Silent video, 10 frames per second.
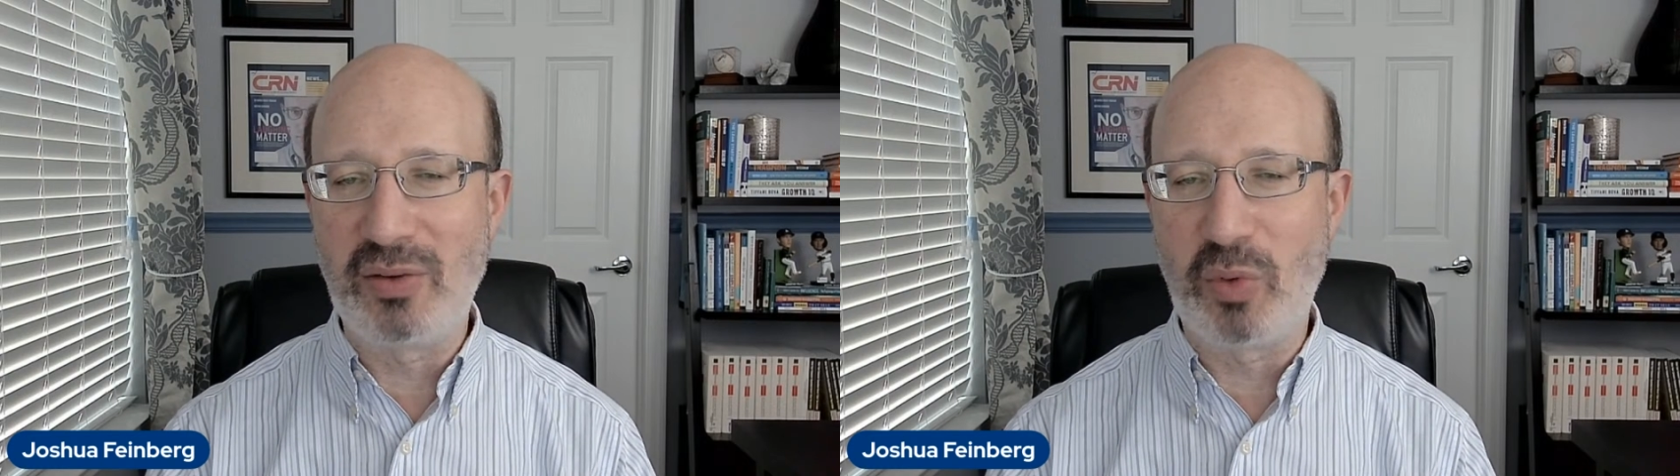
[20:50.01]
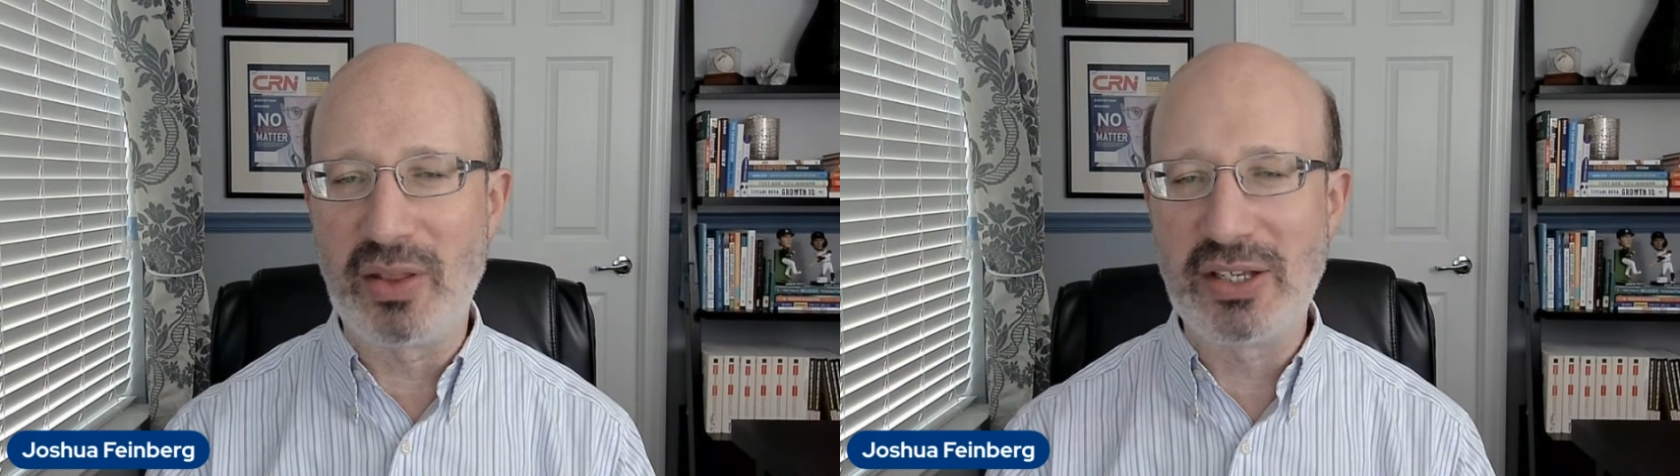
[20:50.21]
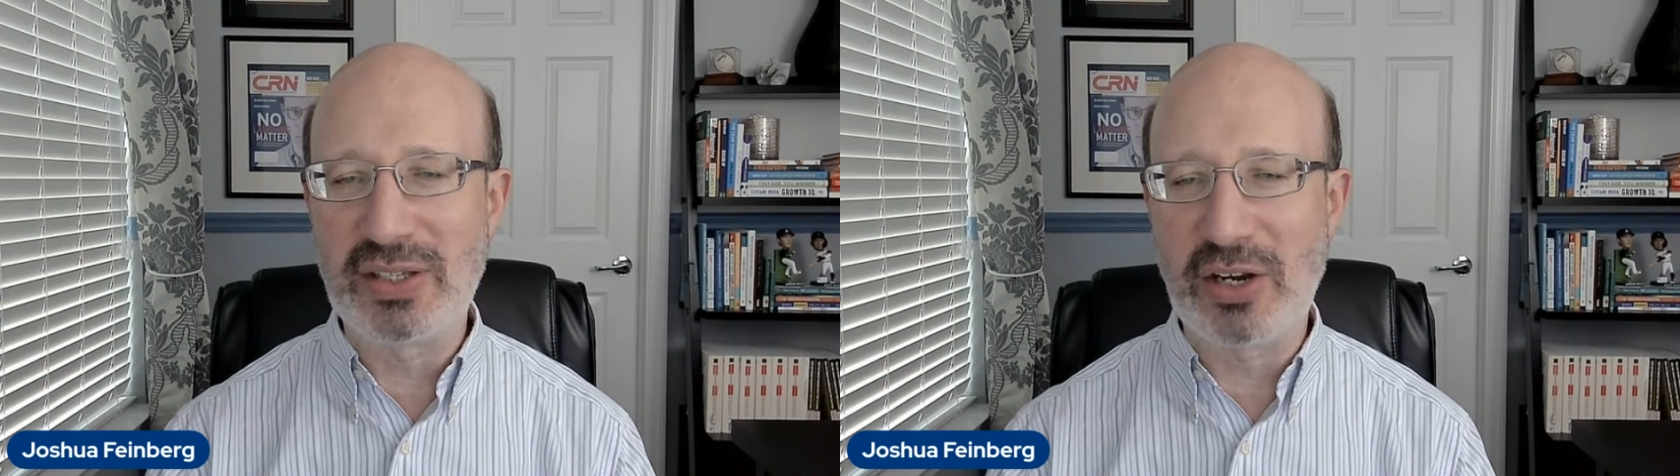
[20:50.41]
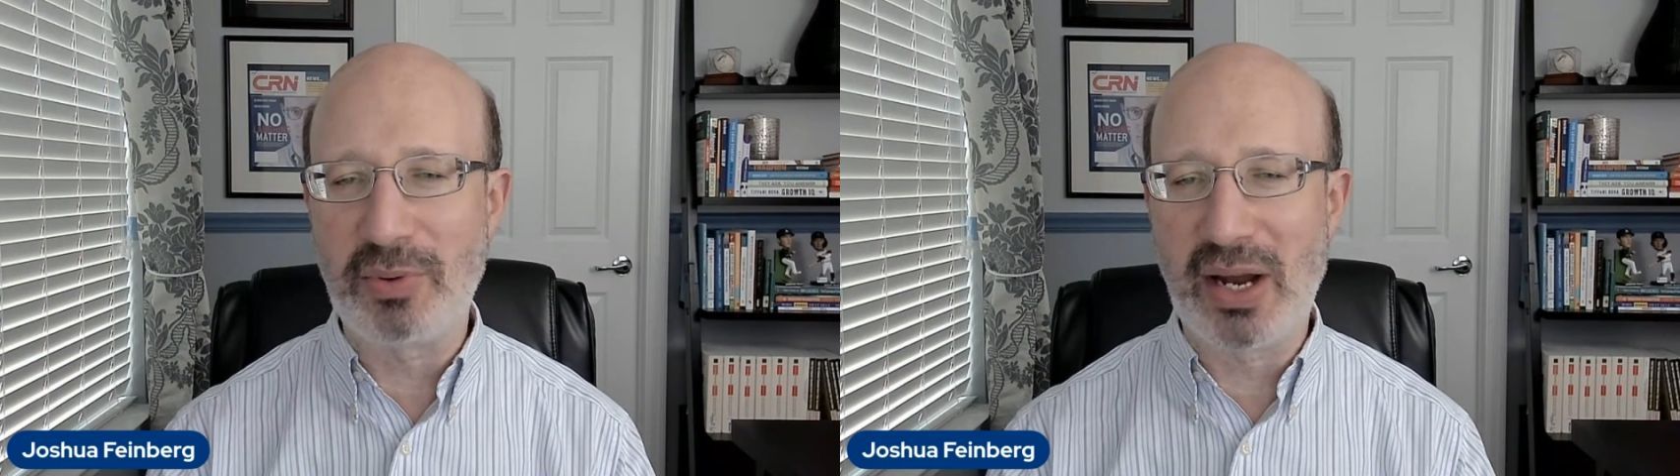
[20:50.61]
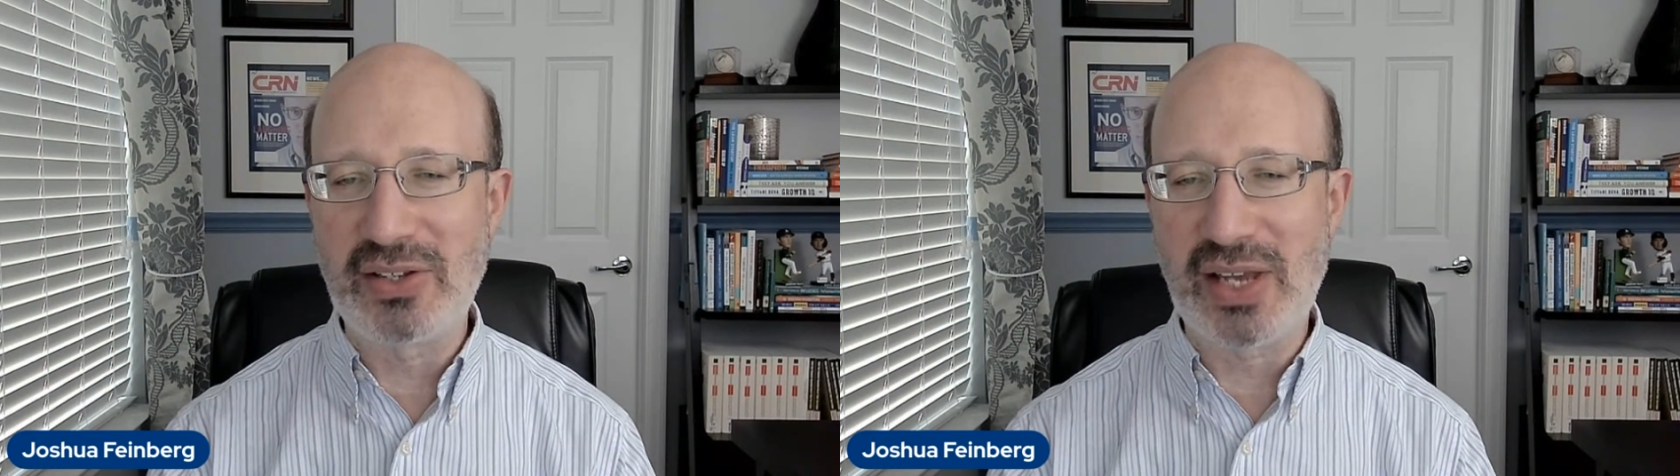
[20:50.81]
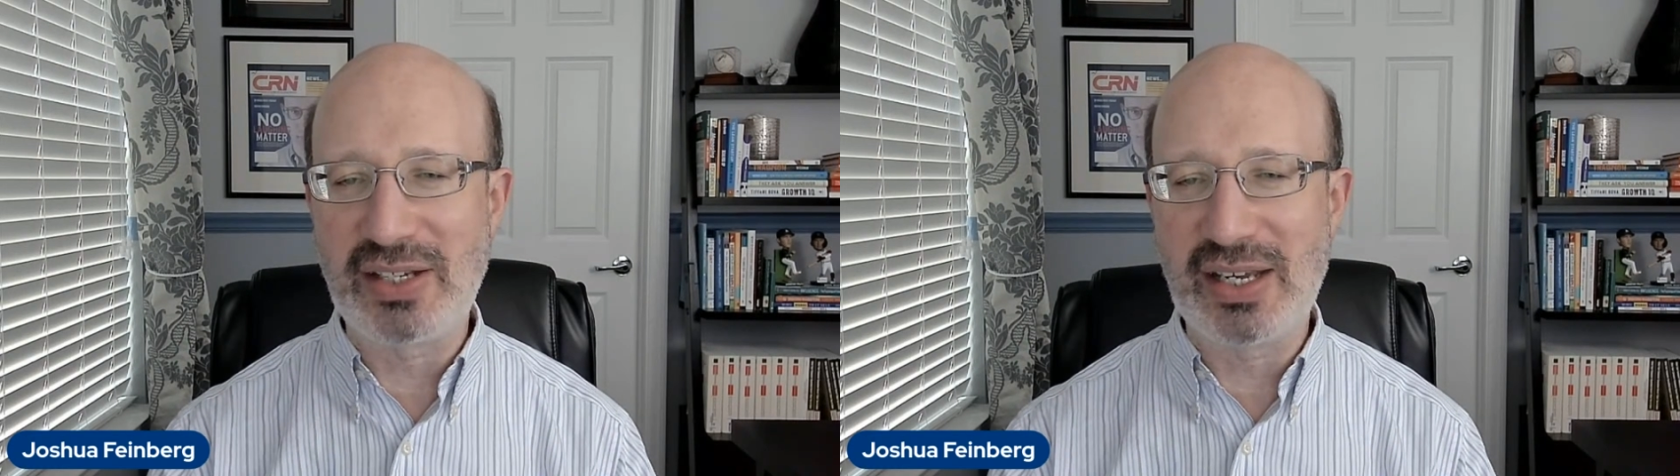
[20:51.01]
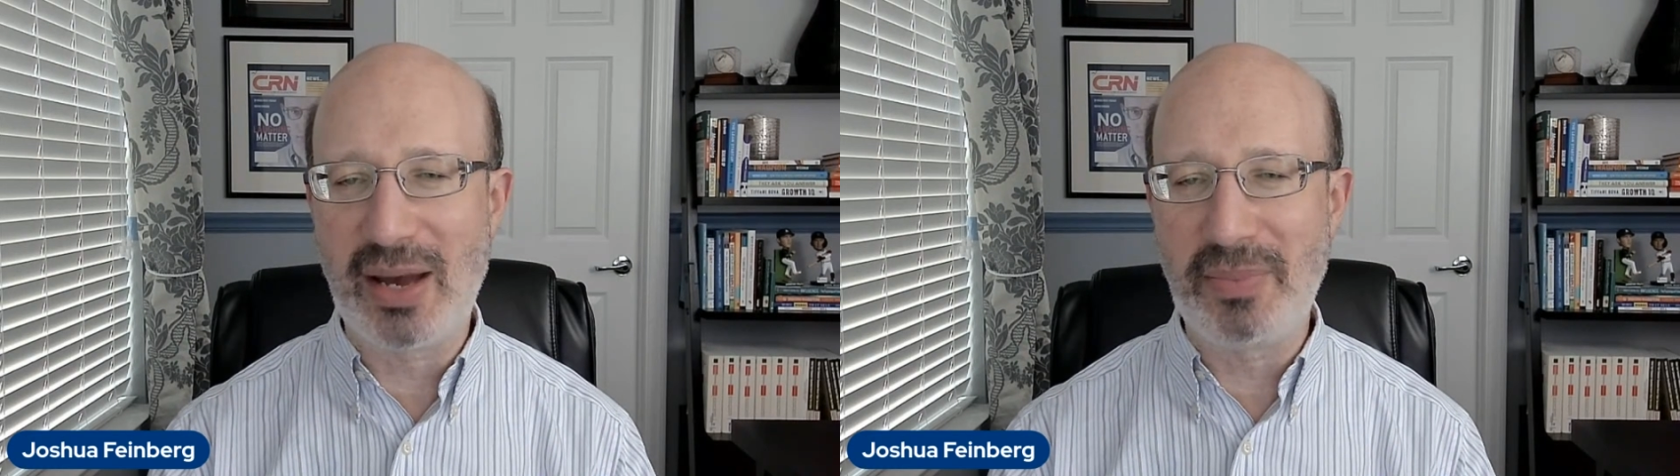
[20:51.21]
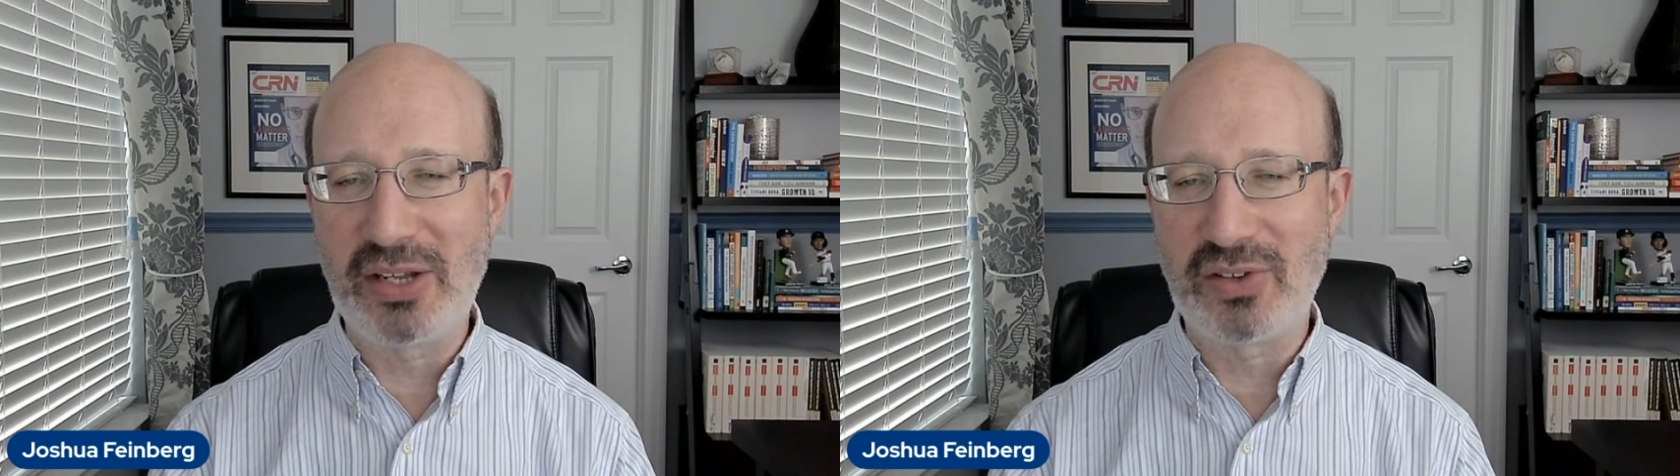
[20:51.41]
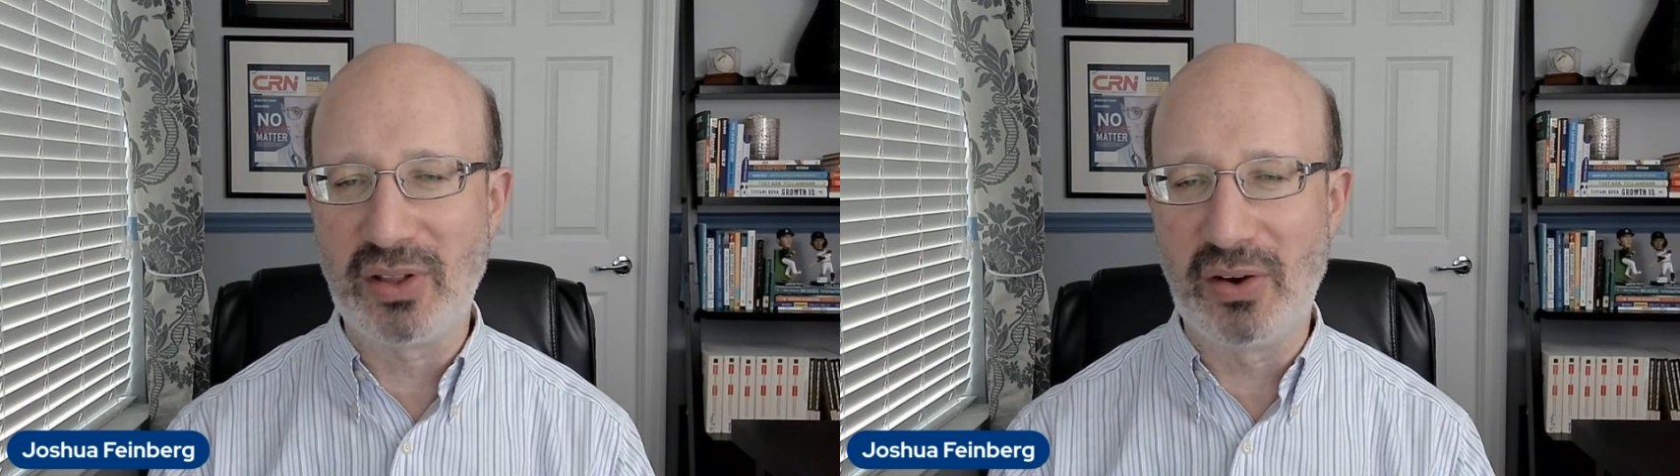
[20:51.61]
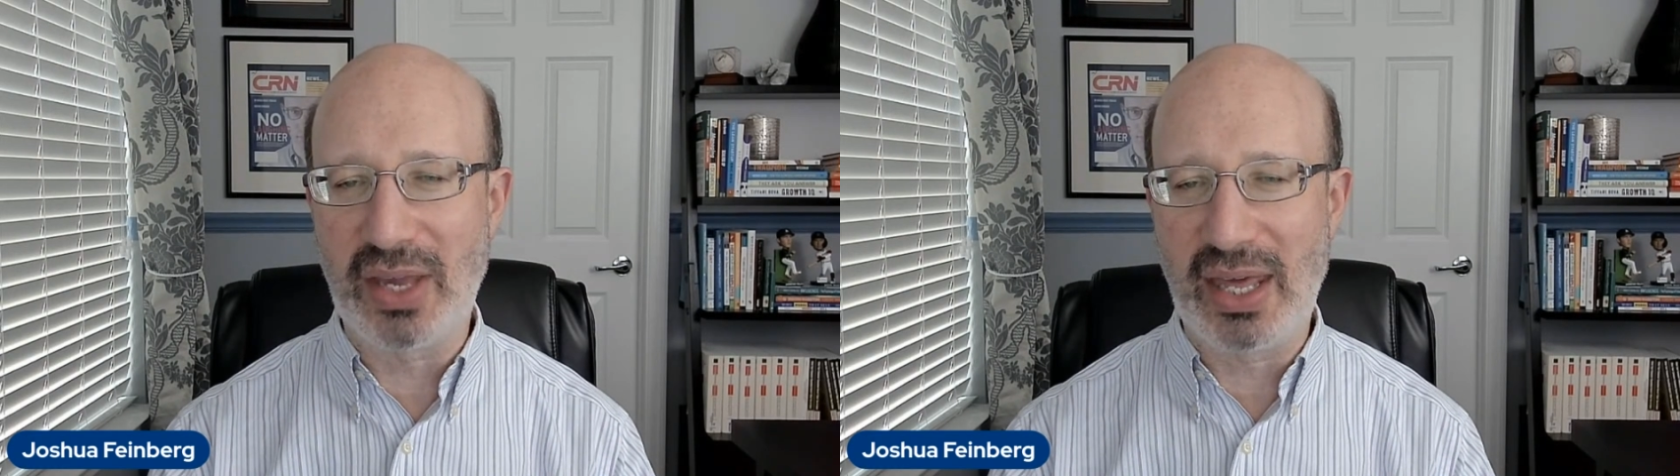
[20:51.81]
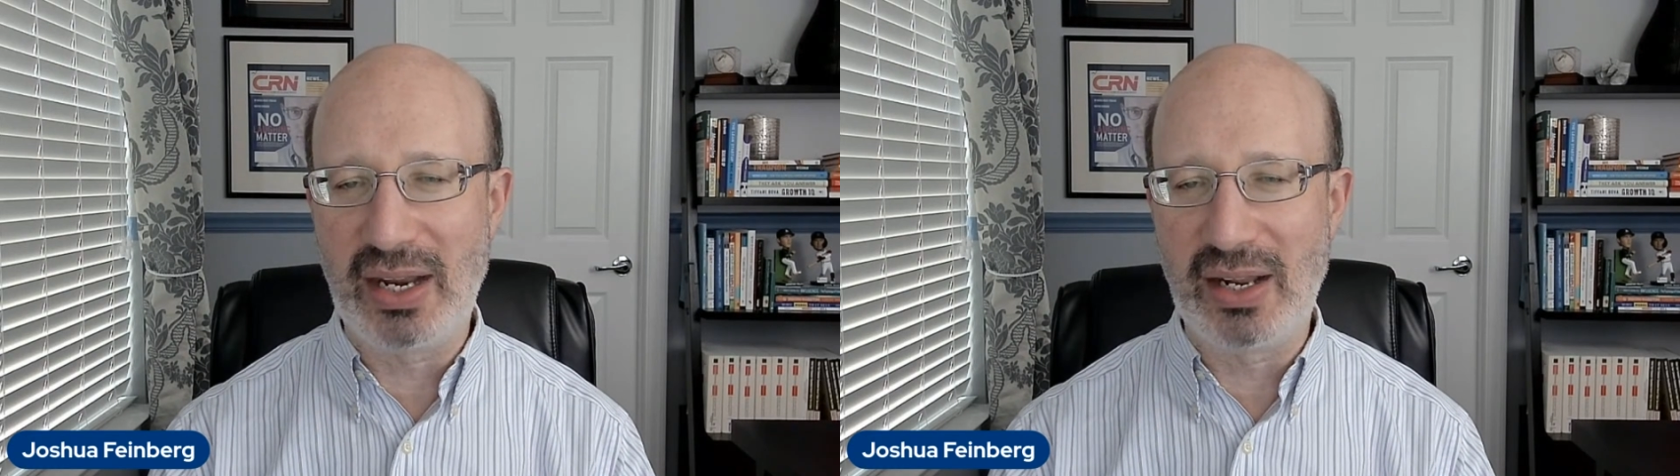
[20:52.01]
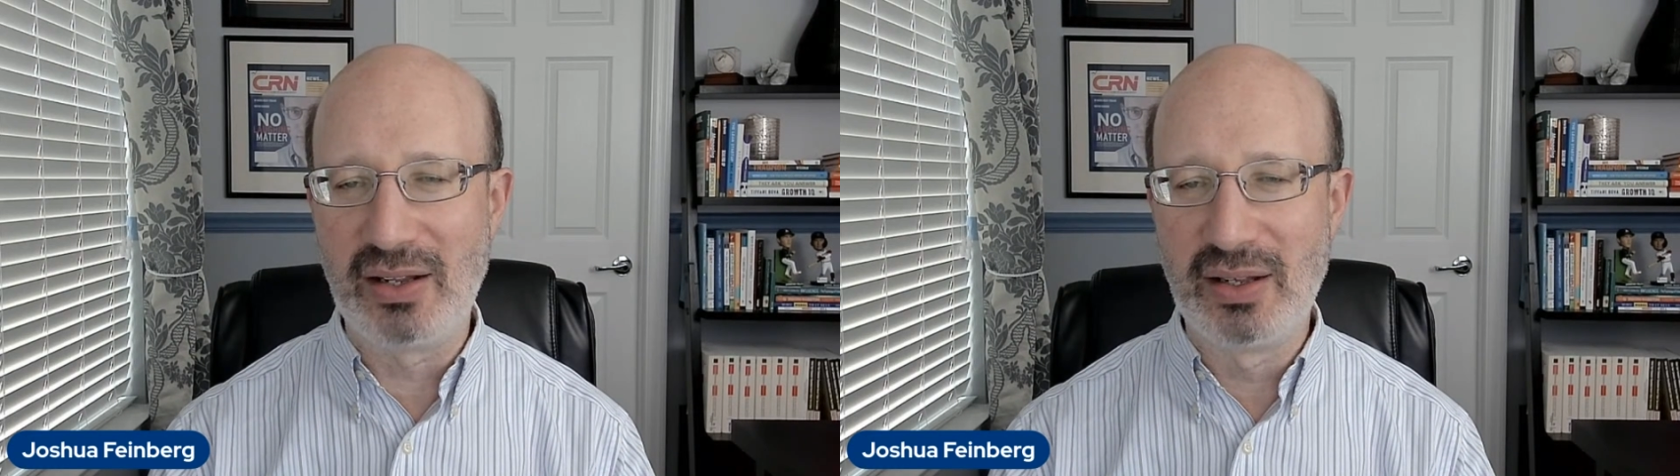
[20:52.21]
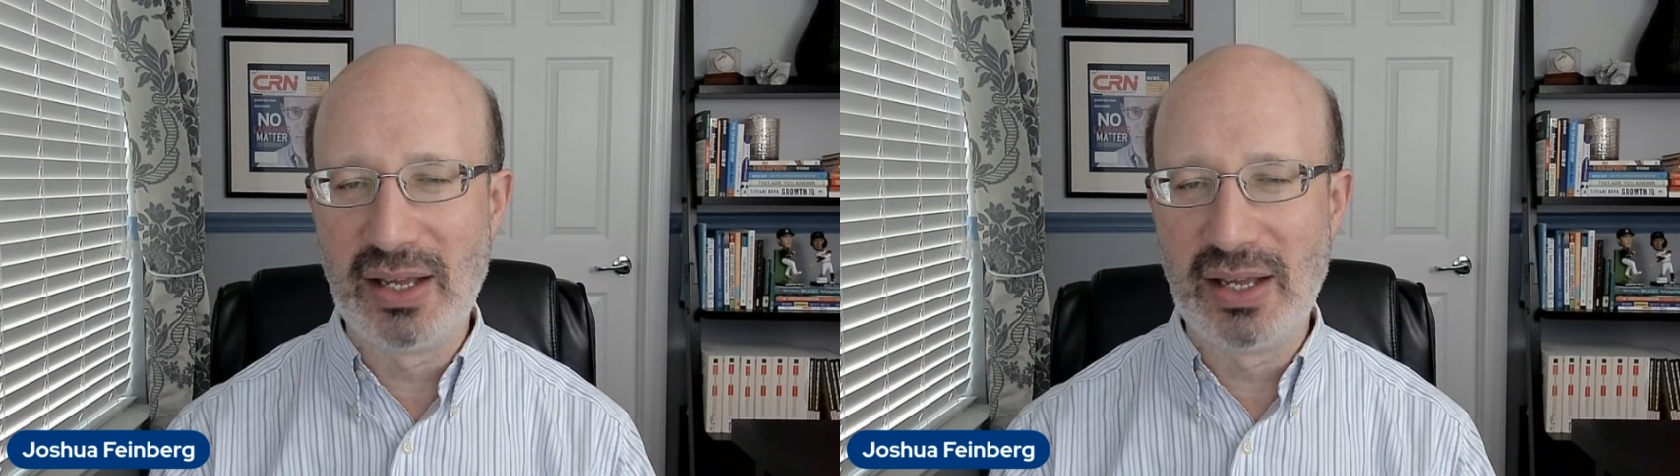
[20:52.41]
where these enterprise IT companies are located,